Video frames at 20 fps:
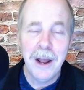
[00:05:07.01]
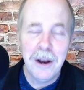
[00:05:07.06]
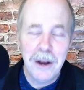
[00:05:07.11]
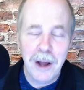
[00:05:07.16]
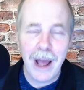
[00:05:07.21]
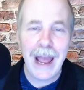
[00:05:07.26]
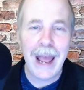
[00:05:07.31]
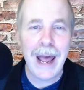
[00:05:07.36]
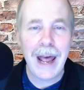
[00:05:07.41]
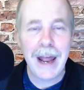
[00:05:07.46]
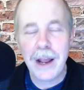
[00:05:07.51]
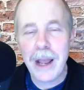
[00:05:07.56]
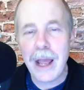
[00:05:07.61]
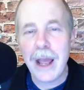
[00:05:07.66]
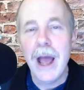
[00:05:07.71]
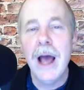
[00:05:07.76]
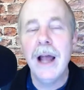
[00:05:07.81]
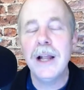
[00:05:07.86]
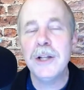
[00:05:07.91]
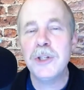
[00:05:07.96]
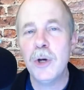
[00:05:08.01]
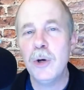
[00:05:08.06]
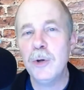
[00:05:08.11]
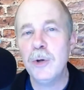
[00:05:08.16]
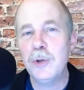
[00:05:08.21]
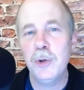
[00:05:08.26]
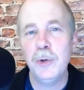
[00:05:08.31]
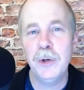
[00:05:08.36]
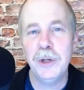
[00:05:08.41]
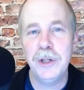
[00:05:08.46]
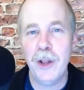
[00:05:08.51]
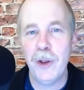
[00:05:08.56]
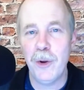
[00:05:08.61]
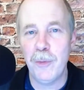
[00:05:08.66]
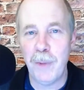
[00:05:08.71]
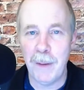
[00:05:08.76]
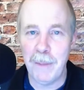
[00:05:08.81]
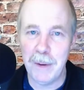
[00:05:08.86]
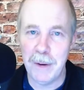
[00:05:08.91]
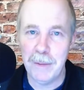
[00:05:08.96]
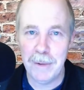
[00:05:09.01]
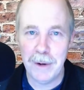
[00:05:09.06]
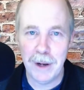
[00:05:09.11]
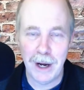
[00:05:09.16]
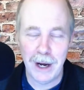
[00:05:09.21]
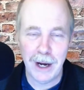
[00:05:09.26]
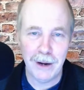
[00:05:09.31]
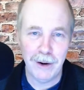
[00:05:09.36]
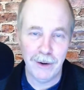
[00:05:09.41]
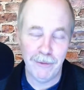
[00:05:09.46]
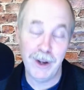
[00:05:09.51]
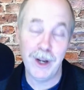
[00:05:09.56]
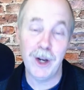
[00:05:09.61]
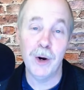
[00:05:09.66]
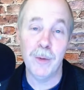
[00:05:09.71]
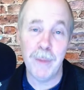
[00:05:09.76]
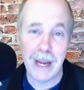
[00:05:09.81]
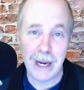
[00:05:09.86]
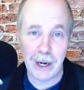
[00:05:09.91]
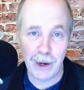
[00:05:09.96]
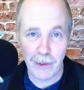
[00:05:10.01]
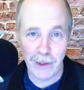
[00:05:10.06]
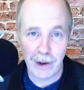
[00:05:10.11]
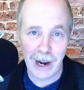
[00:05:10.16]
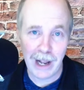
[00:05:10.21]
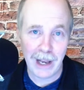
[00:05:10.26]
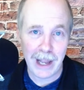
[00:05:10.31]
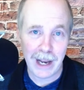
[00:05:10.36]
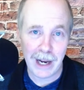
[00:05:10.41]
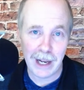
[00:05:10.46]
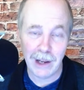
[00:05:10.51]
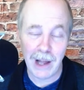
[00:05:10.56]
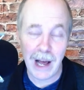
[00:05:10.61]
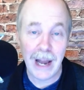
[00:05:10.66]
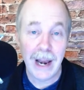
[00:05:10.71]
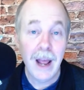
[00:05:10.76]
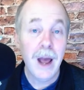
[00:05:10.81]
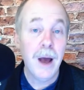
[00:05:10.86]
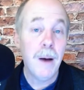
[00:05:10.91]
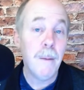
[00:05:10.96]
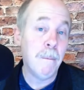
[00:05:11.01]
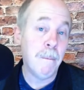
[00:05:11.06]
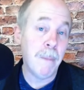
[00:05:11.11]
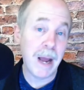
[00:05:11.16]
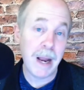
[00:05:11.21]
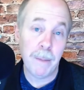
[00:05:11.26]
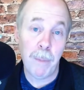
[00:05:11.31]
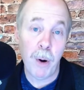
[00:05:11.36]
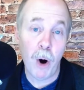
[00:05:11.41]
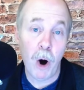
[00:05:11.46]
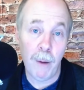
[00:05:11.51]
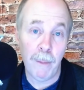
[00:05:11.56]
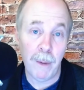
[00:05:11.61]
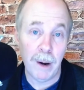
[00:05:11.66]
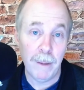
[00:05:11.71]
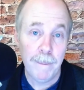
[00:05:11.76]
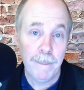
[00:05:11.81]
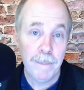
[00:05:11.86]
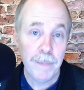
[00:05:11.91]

Now, okay, let's go to another puppet figure maker that I like a lot, Mike Paloma.